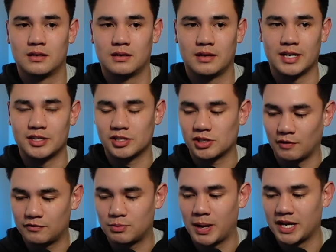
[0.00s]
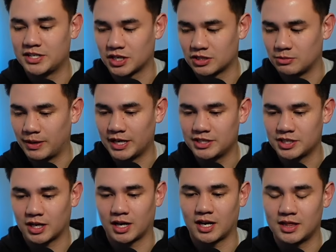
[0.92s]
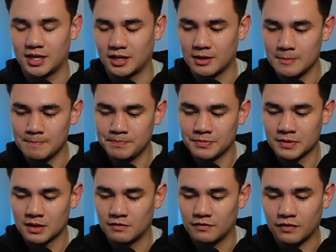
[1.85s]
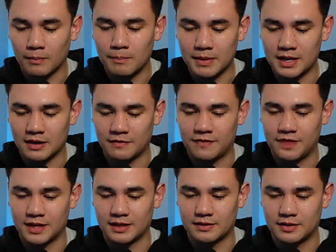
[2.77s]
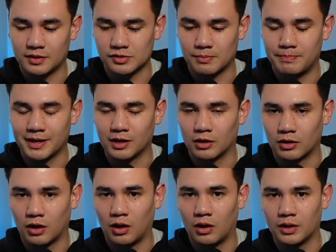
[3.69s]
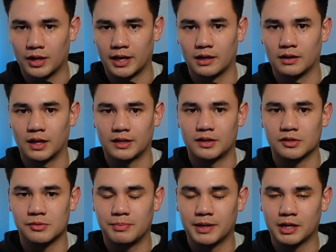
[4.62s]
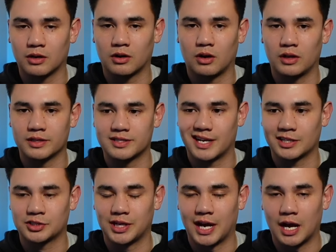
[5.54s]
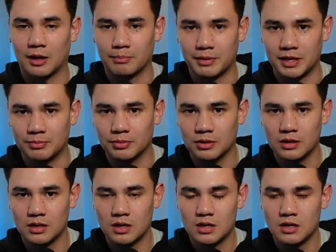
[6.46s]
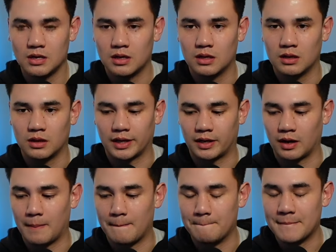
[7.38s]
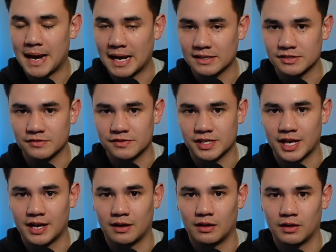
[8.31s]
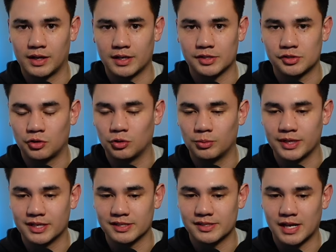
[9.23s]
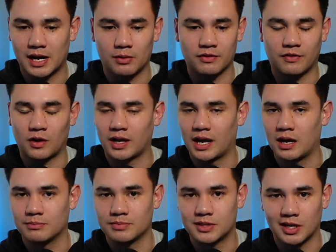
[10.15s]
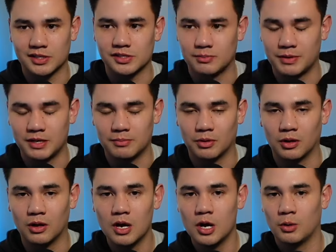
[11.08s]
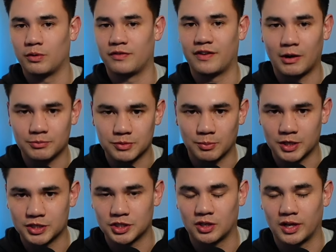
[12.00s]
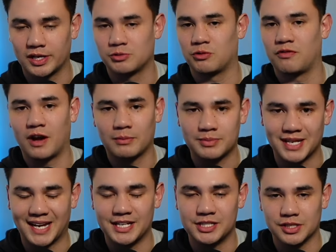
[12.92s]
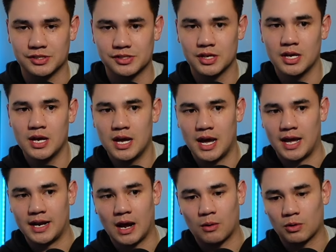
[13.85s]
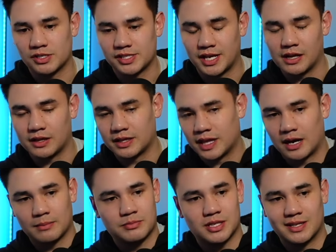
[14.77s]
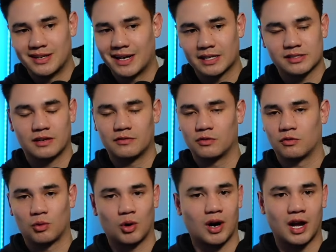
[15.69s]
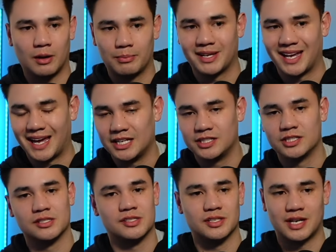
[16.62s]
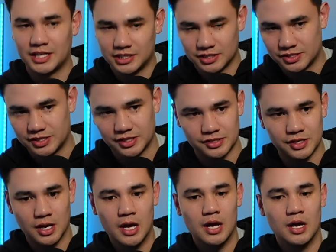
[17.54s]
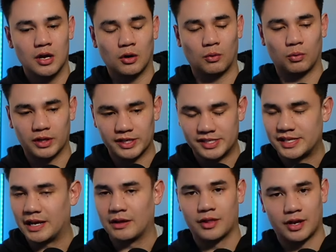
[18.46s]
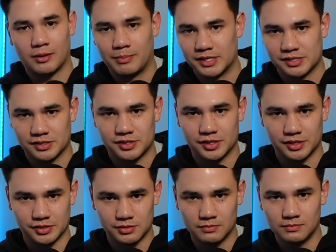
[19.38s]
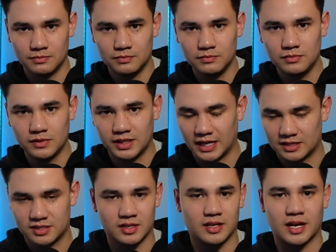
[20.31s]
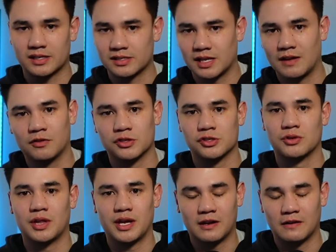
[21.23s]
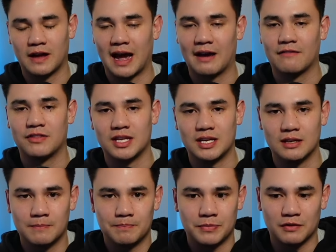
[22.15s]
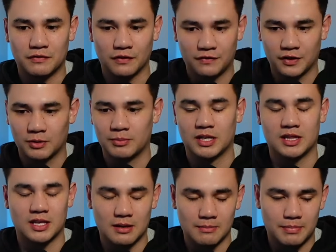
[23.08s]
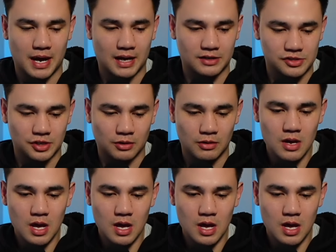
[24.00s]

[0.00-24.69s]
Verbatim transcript: and just live paycheck to paycheck and I think for me I think there's a bigger calling like there's a bigger calling to actually help people like on a massive scale. And it's cool because now we've already helped tons of people. We've helped a bunch of clients. We've helped agents. And now we're scaling that up to the next level where we're helping agents and agencies really scale their businesses, get to the next level so they can have the the fulfillment and the impact. So